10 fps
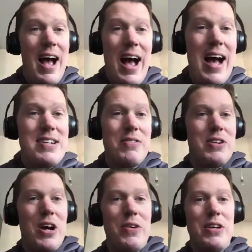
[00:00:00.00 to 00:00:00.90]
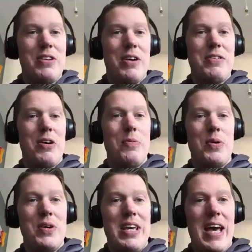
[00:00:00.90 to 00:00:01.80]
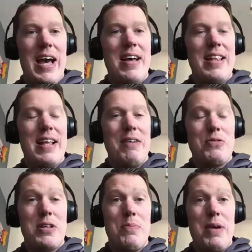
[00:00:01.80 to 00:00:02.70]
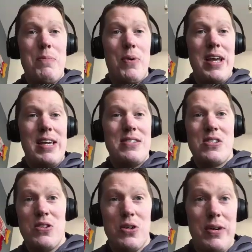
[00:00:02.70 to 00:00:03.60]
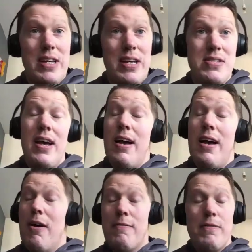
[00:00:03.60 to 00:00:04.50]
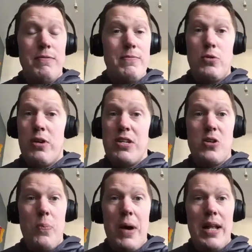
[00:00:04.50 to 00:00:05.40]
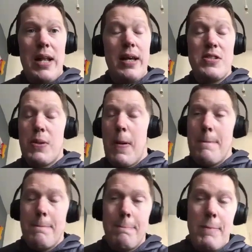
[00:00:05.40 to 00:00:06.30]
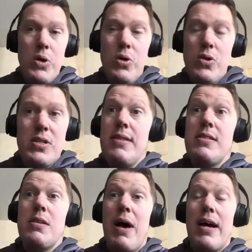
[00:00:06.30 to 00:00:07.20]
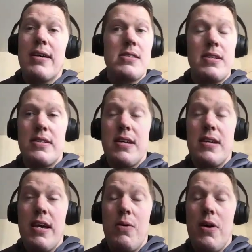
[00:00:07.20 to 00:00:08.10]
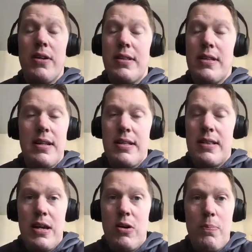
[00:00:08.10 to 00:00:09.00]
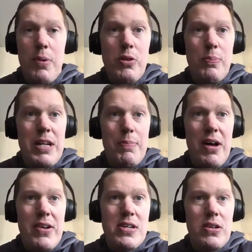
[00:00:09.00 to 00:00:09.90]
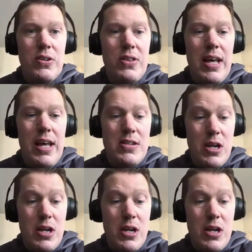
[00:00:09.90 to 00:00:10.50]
I don't know, you don't know, but yeah, that was one of the big breaking stories. Crystal Palace, your centre backs. I tell you what, they could both be departing, couldn't they?